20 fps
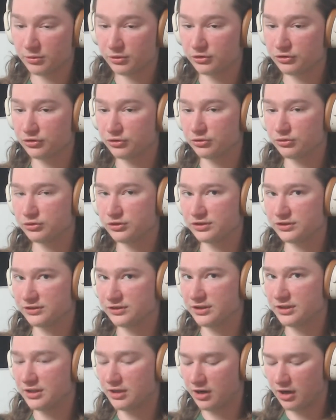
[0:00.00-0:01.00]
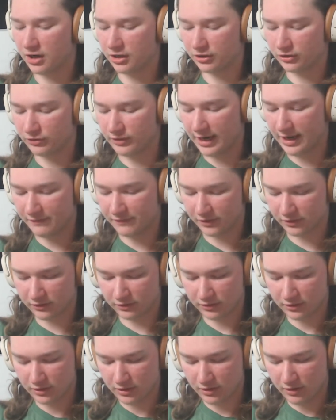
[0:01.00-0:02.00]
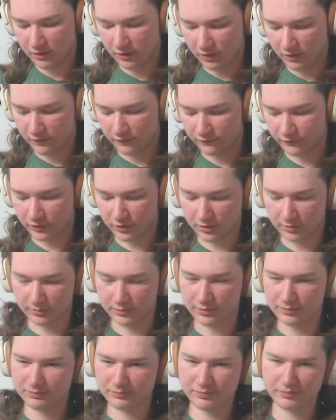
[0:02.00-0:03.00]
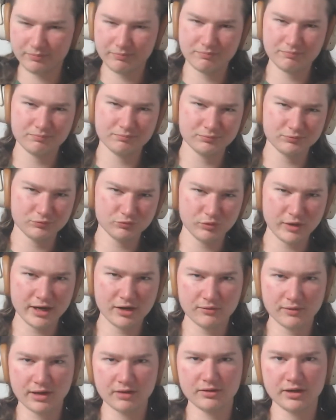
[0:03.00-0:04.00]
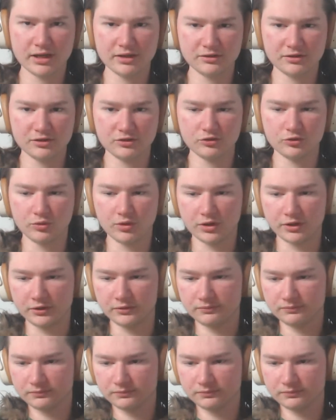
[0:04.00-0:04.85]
2C Autographic from right around 1920.